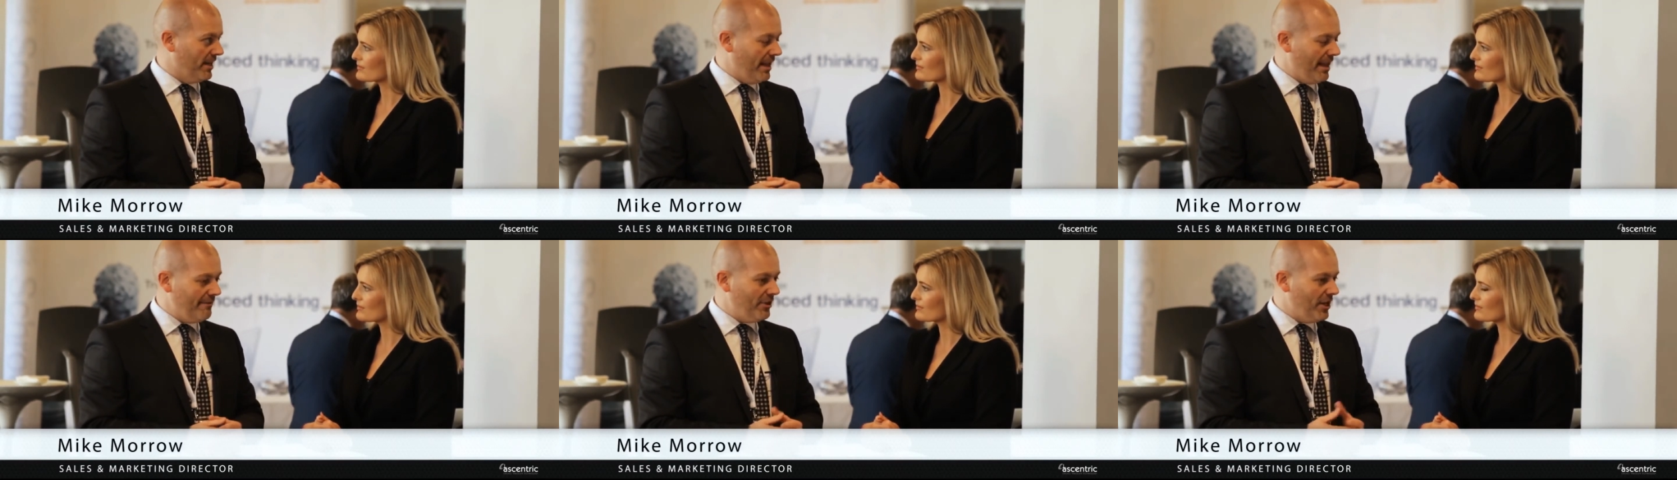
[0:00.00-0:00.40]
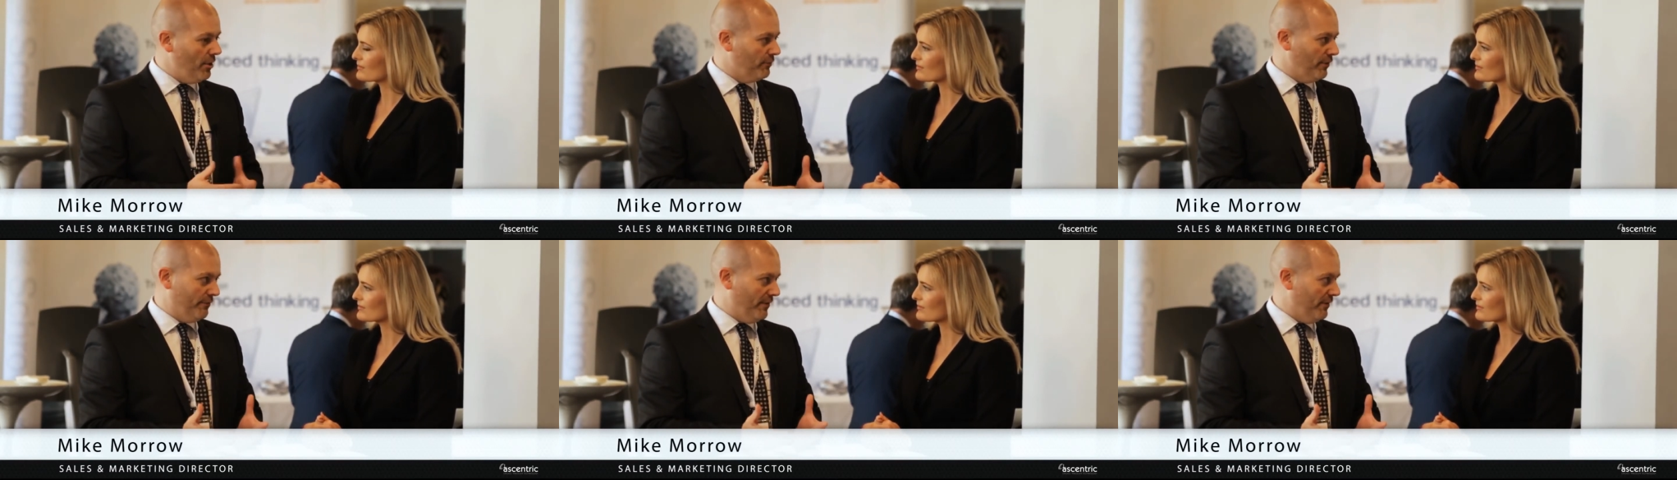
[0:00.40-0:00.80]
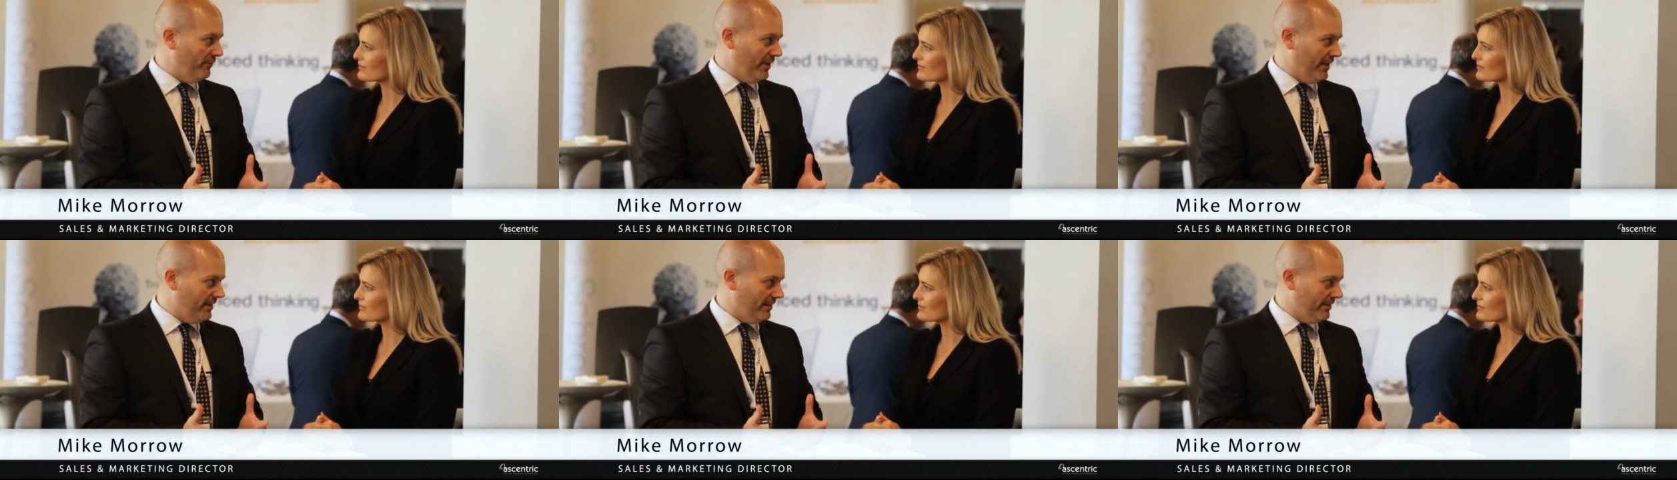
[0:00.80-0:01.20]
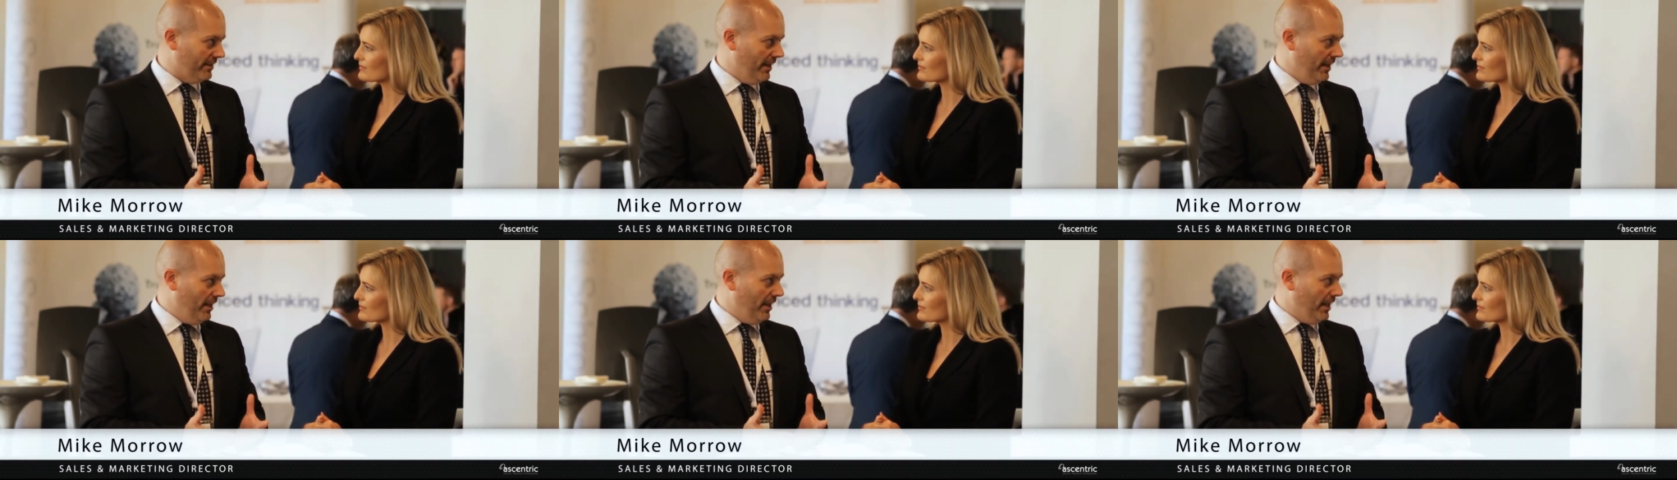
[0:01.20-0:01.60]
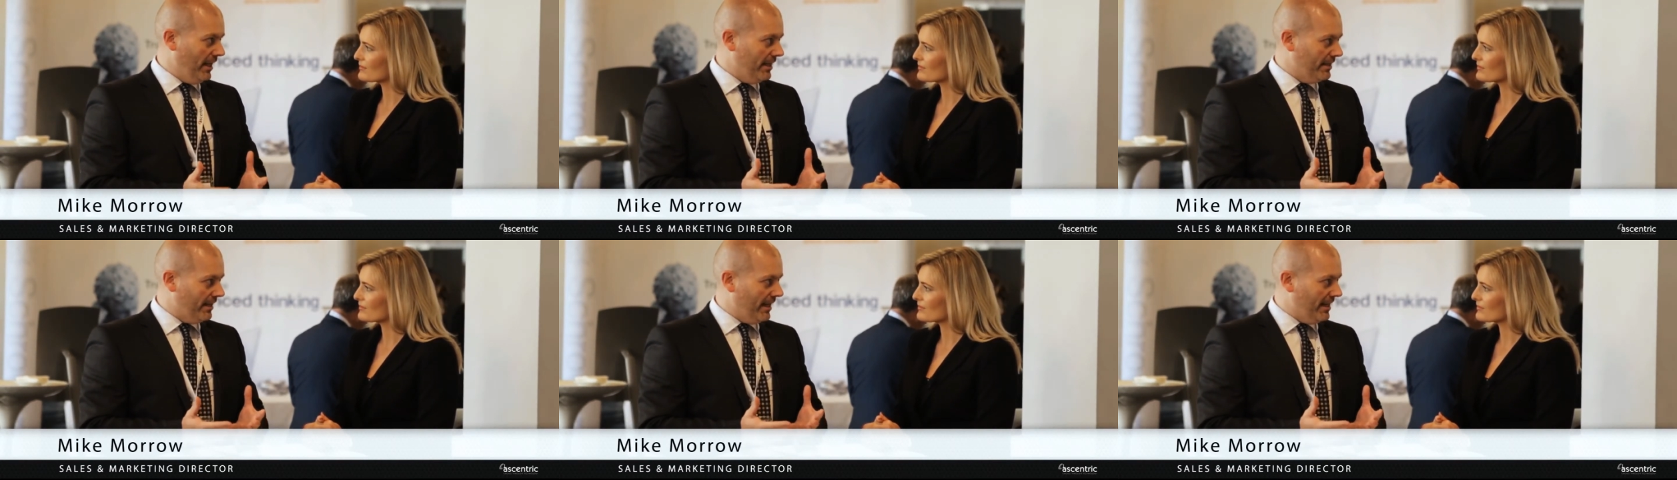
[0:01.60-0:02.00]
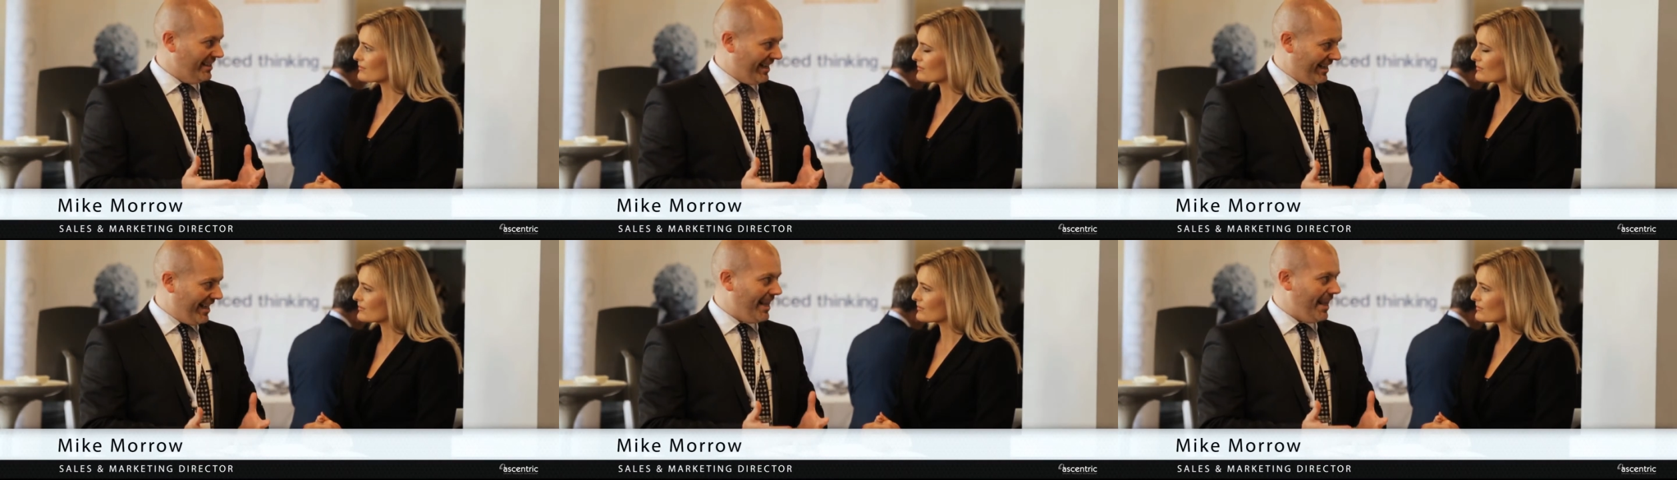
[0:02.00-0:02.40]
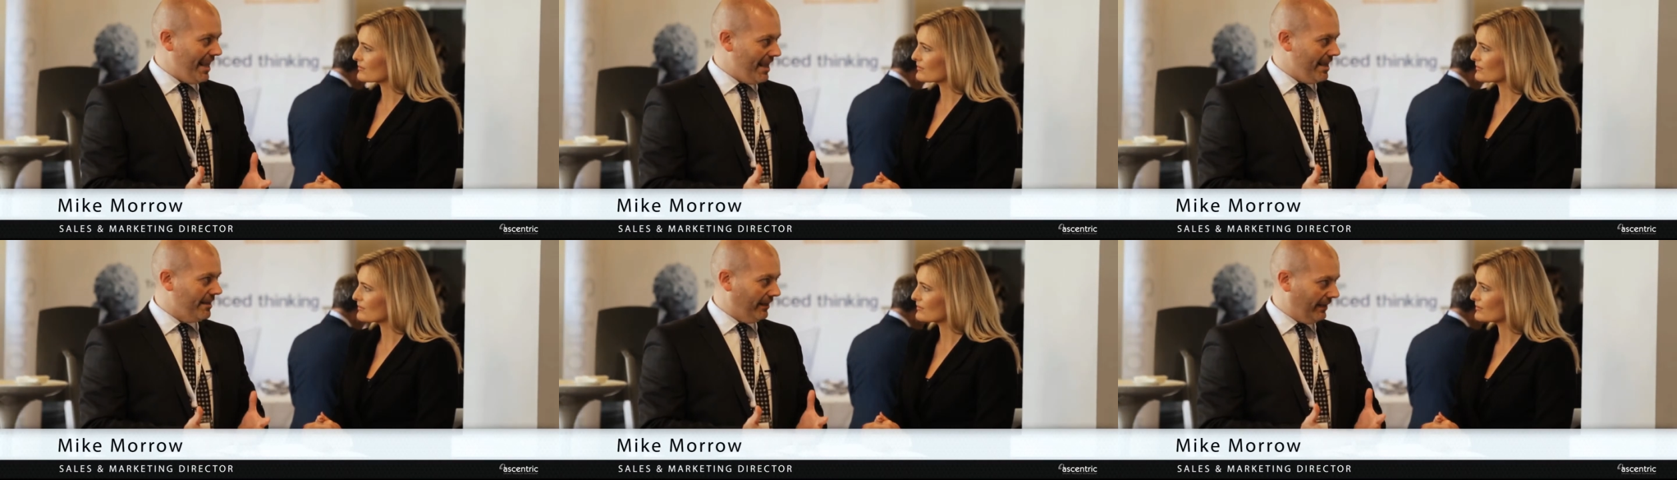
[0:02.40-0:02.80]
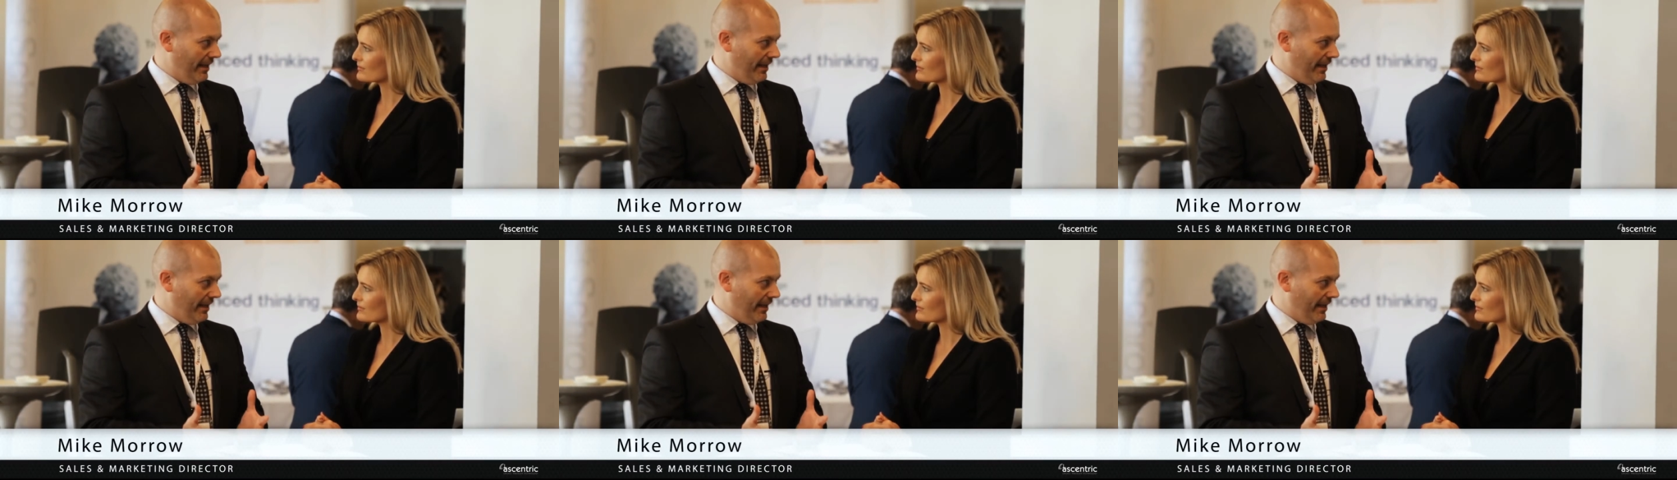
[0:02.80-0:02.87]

Speaker 1: And even the over 50s is, is a key